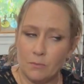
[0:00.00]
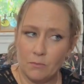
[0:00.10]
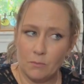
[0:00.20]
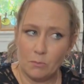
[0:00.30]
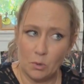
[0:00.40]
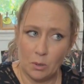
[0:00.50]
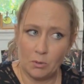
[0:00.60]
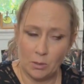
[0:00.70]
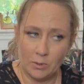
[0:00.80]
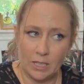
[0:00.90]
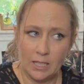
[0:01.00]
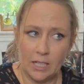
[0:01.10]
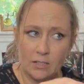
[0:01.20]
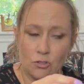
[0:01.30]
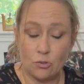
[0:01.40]
more
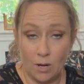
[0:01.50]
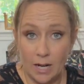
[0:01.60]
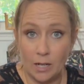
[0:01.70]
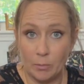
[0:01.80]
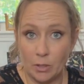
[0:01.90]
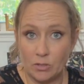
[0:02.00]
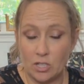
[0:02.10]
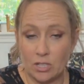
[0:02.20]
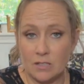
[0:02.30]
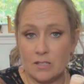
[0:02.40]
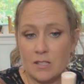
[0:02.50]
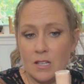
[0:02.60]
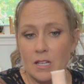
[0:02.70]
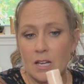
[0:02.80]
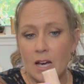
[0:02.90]
appropriately, dried up oceans,
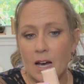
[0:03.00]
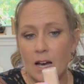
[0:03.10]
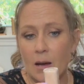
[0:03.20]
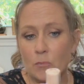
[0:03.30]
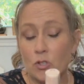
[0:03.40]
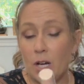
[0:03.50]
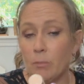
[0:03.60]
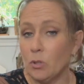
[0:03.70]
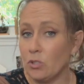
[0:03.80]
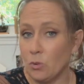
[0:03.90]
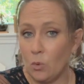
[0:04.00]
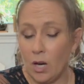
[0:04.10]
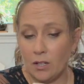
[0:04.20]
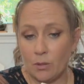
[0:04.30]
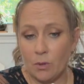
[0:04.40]
dried up ocean
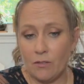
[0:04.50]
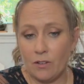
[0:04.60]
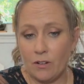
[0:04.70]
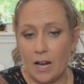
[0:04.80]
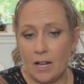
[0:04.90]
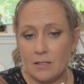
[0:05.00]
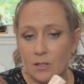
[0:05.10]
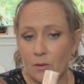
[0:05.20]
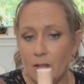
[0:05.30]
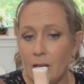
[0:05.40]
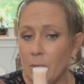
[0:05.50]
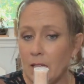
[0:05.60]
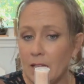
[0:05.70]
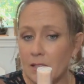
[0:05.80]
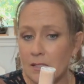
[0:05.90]
water, wherever they're at. So the
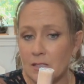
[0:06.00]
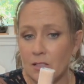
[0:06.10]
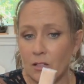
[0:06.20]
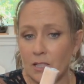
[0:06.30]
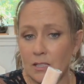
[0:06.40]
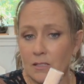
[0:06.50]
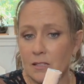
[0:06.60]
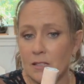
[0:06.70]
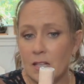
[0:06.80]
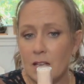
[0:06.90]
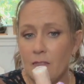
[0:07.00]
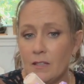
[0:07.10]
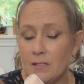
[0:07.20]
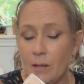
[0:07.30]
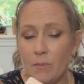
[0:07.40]
Himalayan sea salt is the
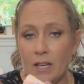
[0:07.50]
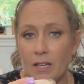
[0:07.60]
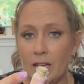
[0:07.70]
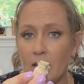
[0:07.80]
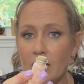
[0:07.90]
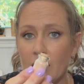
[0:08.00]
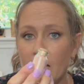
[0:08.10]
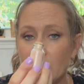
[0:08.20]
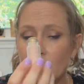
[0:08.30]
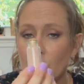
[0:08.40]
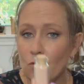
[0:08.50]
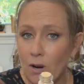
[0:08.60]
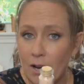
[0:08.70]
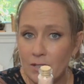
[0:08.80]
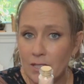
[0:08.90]
same thing. It's a
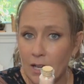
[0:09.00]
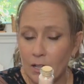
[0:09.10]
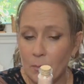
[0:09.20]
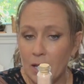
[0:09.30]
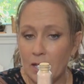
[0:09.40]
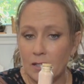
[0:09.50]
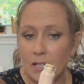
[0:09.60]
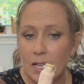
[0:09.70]
grounding element.